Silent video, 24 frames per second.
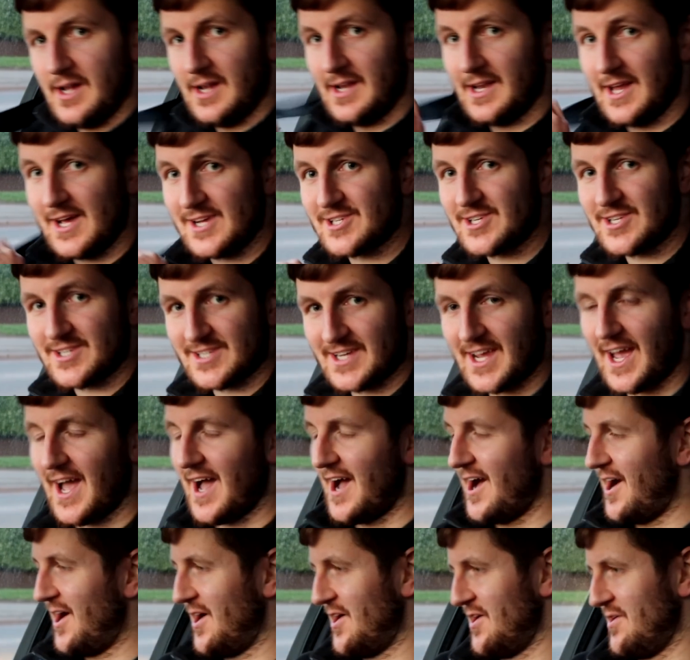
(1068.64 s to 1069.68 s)
Let's just
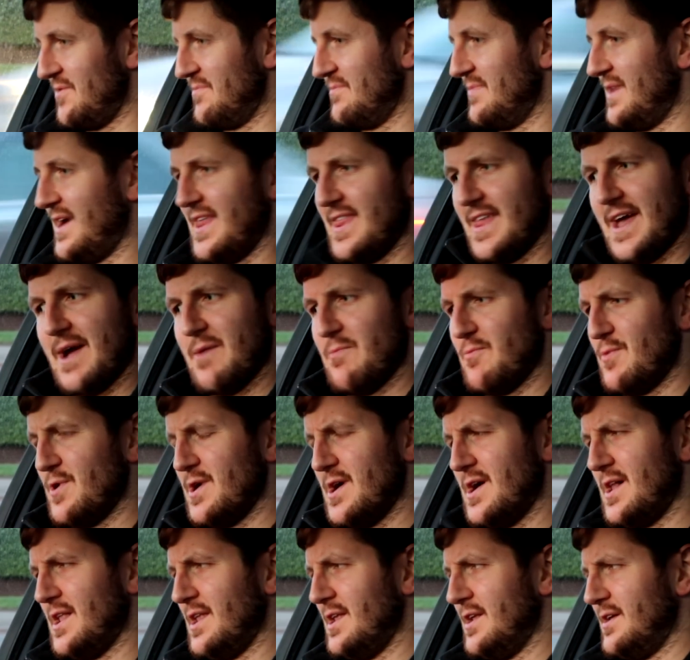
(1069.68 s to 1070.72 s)
get home and then
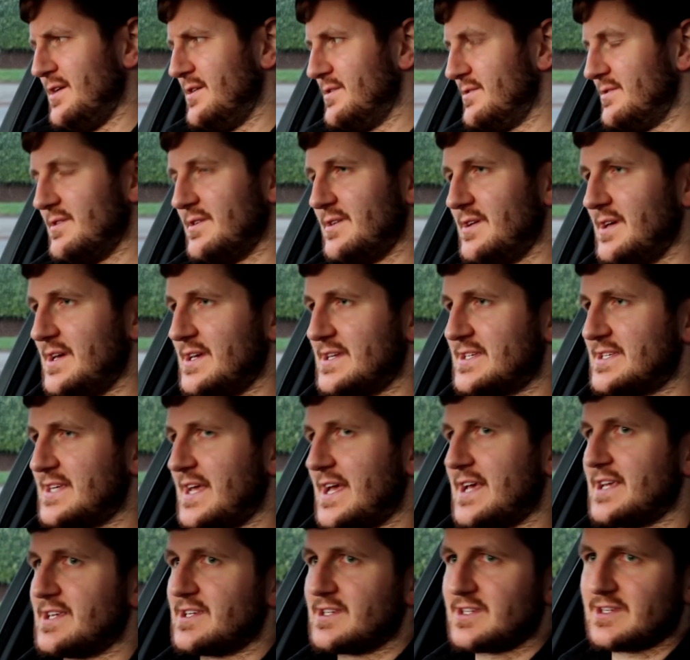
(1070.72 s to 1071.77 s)
we'll
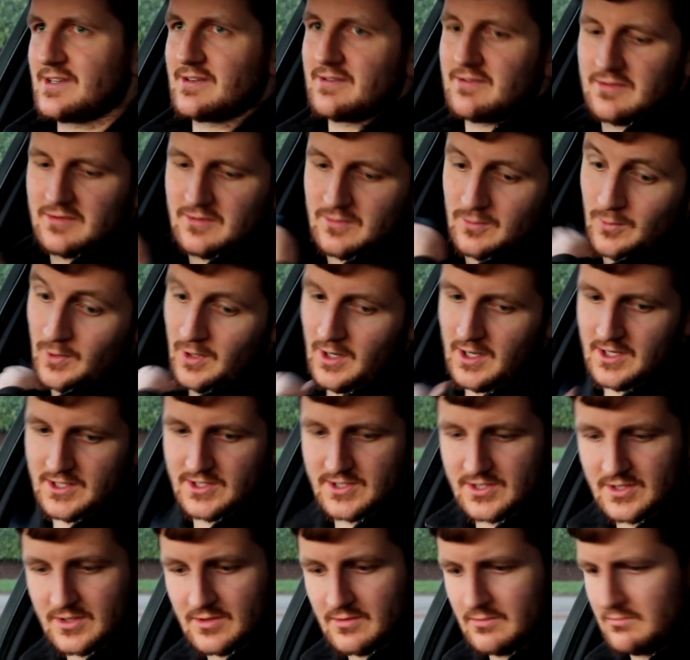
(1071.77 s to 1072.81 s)
assess what
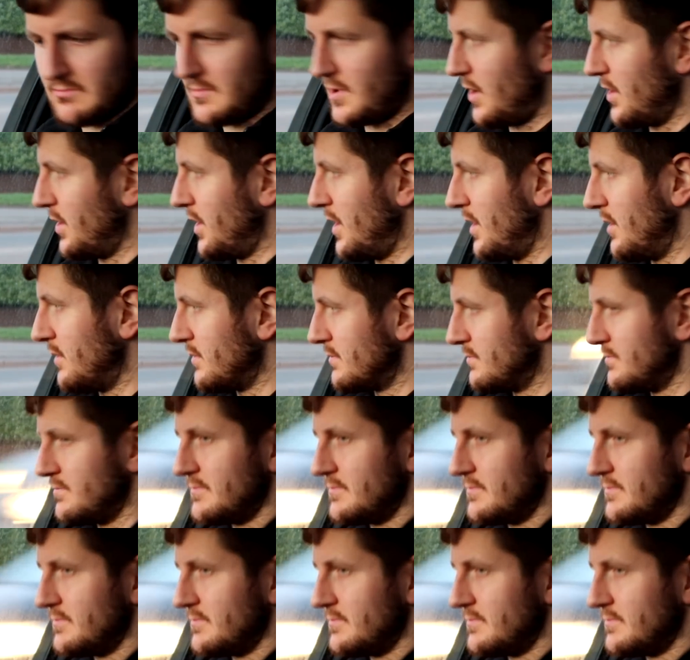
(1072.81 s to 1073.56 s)
has gone on.